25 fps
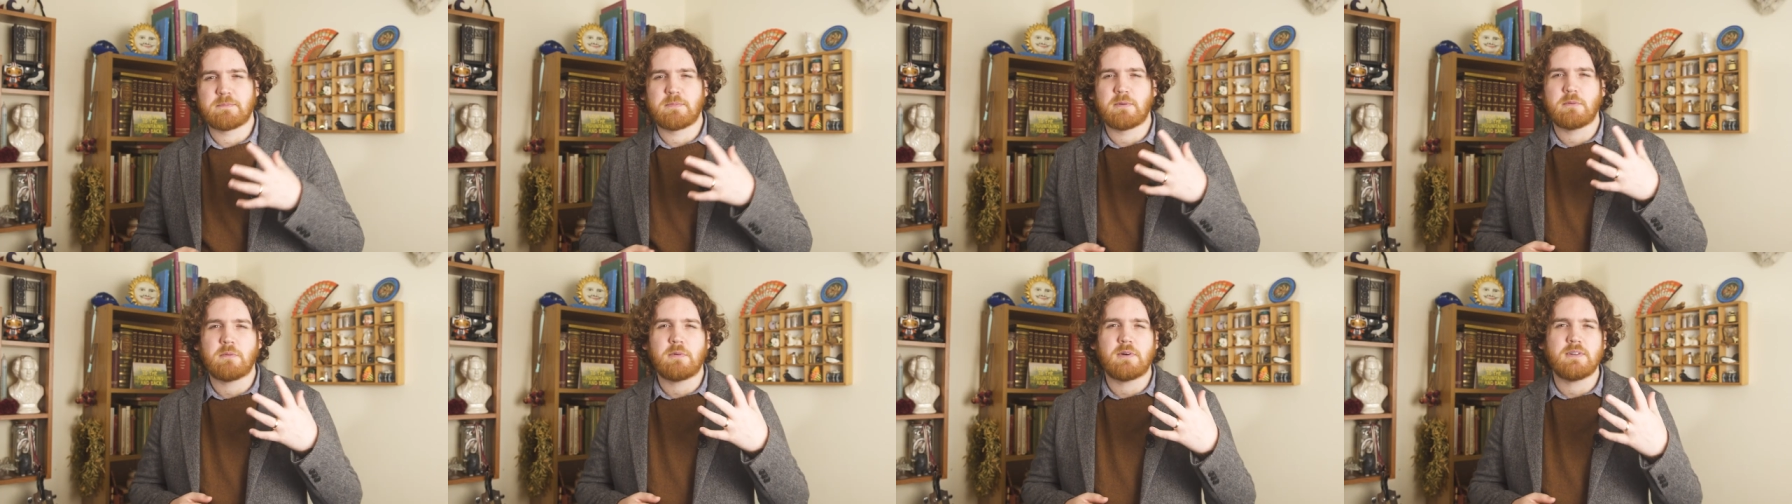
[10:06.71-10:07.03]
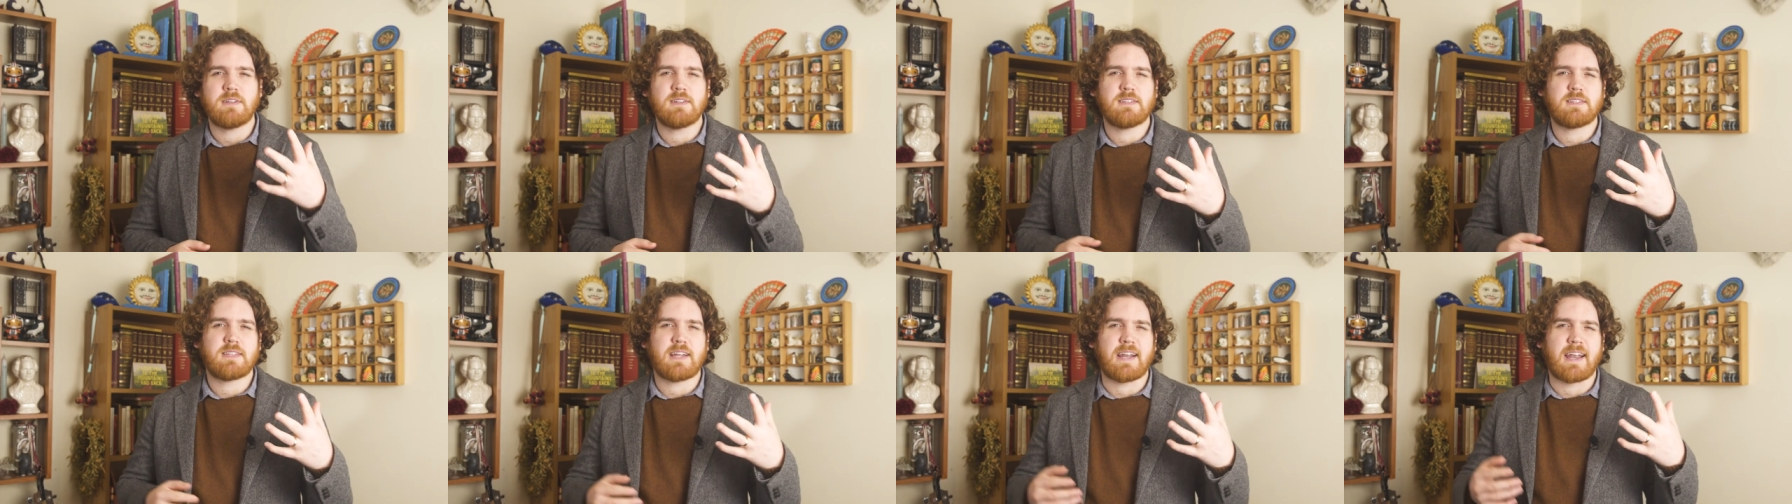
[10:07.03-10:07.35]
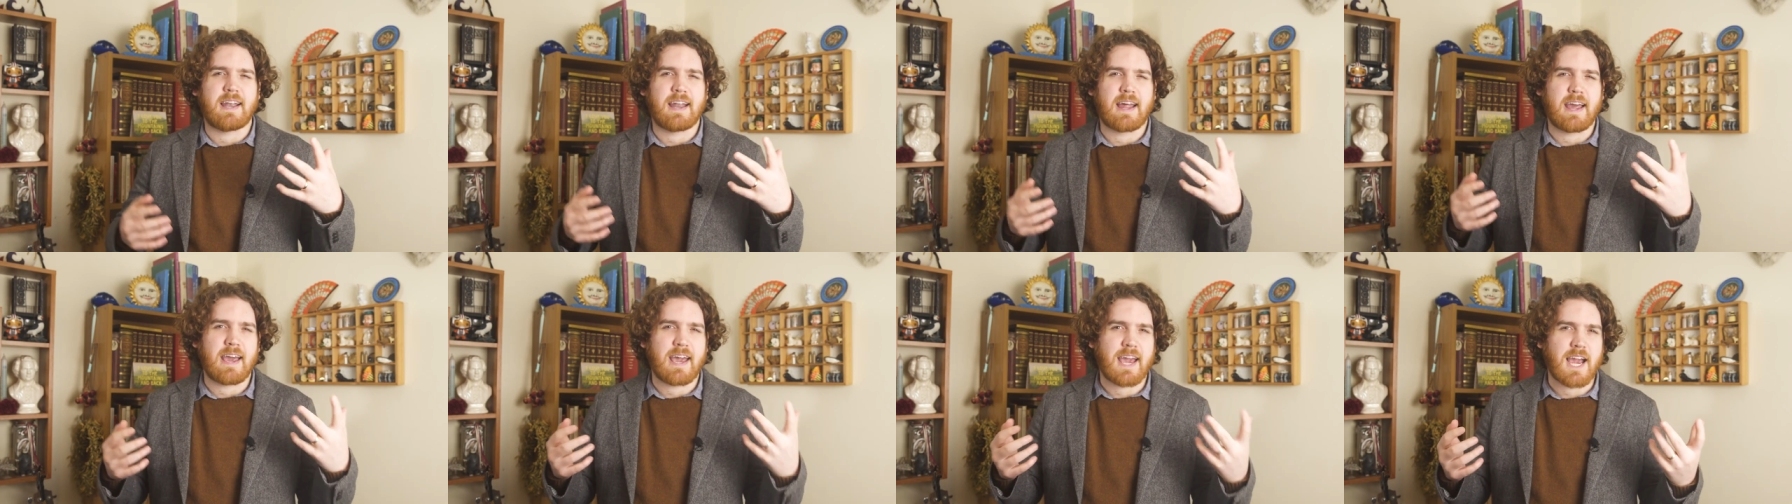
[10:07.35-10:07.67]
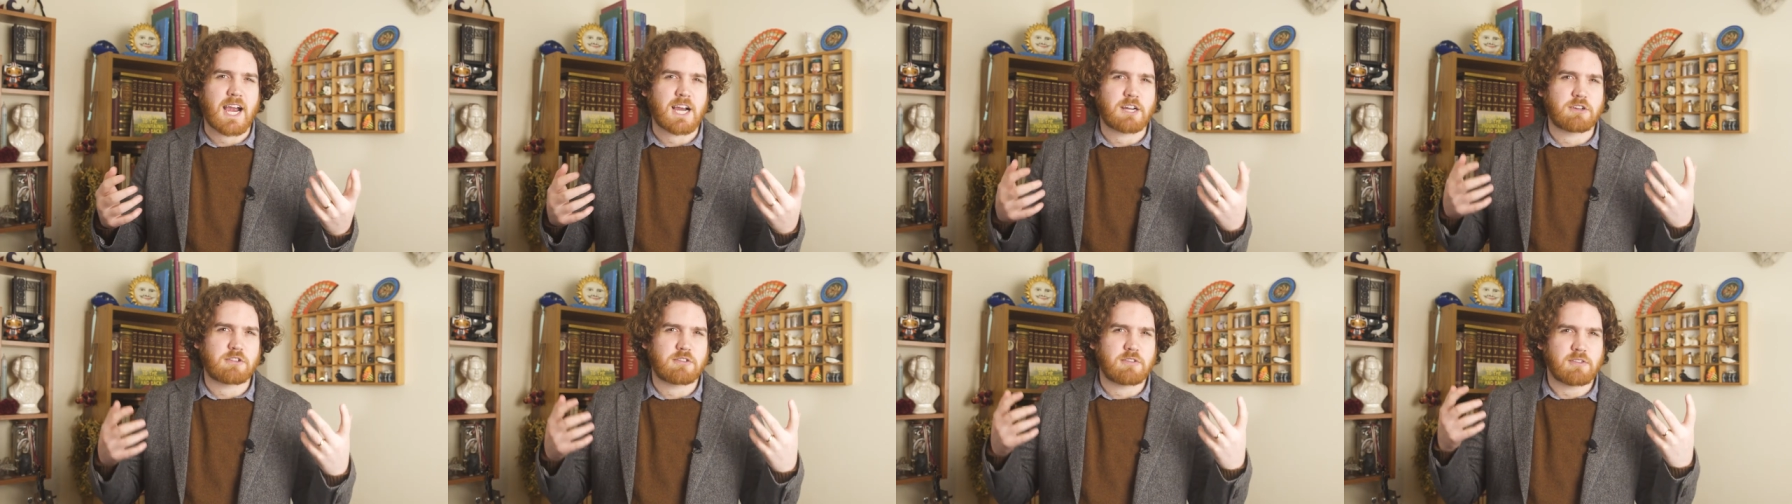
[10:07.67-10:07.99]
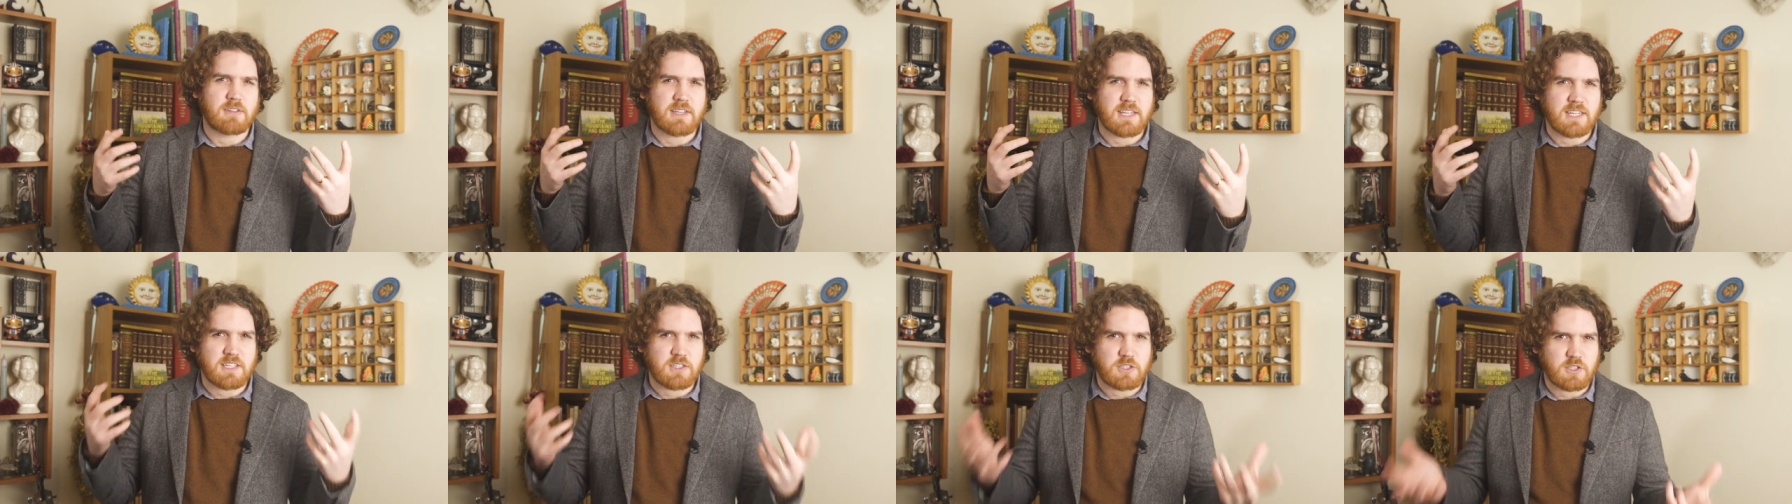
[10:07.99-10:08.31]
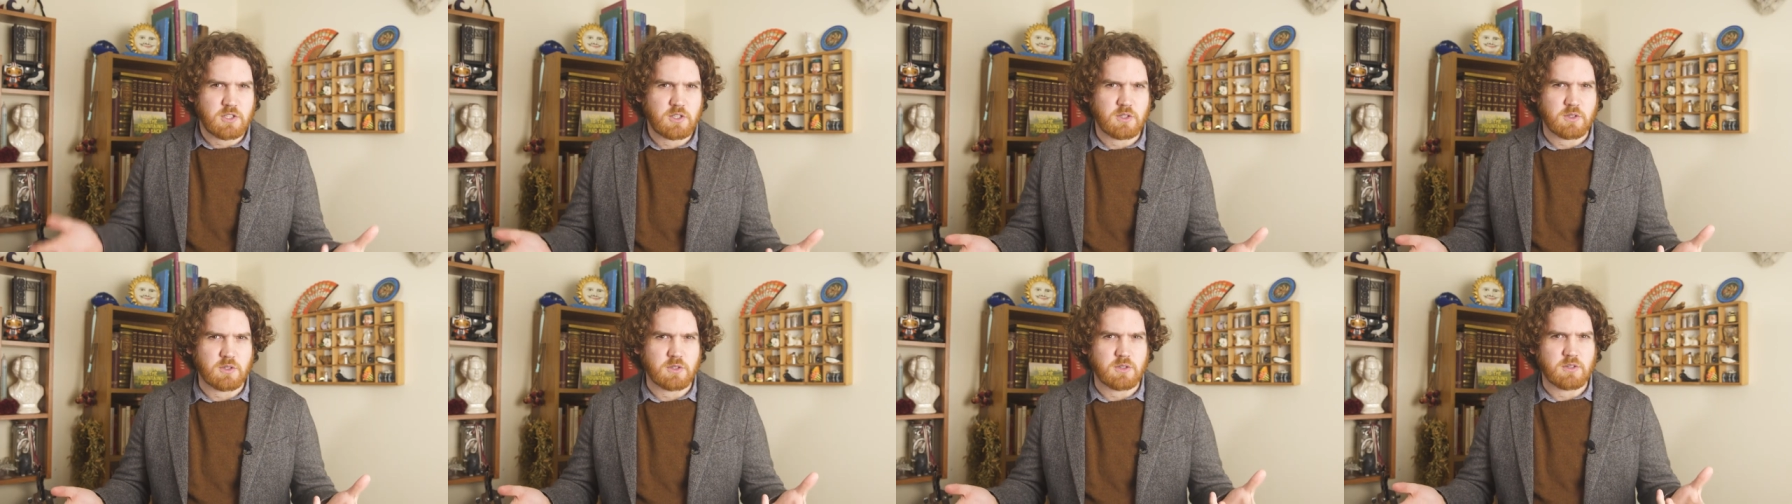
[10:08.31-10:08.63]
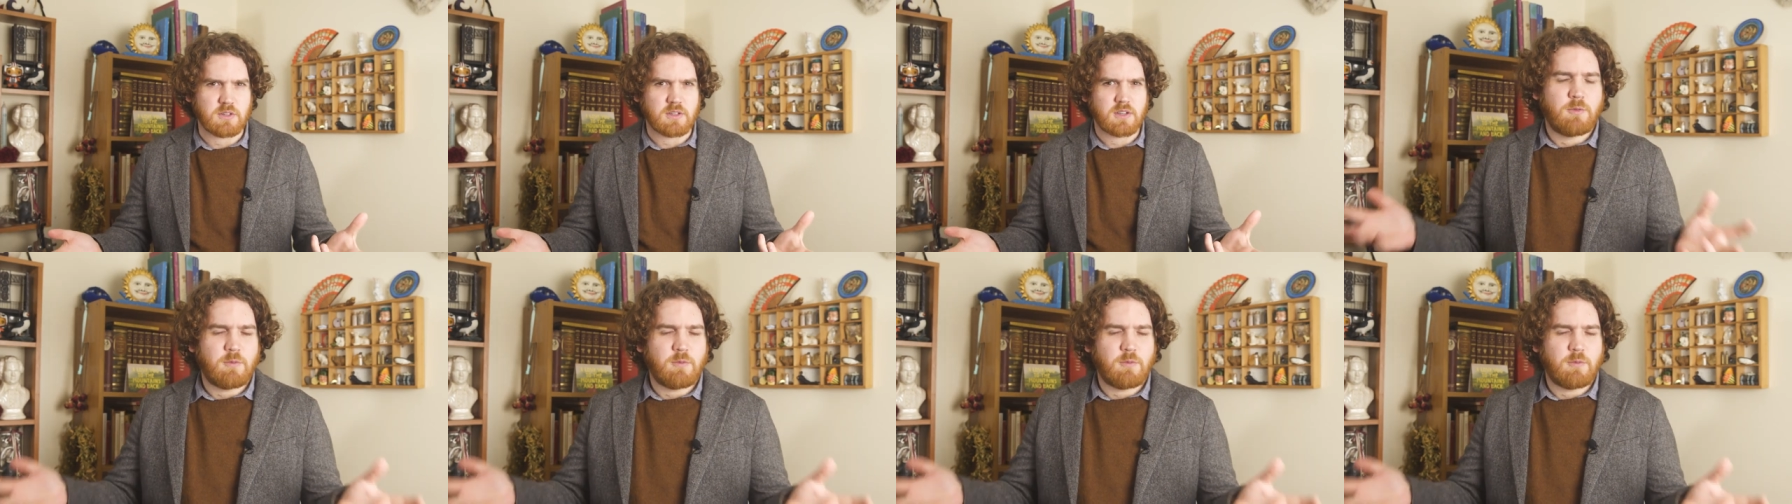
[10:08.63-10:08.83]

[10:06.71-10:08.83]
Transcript: but what does that actually do?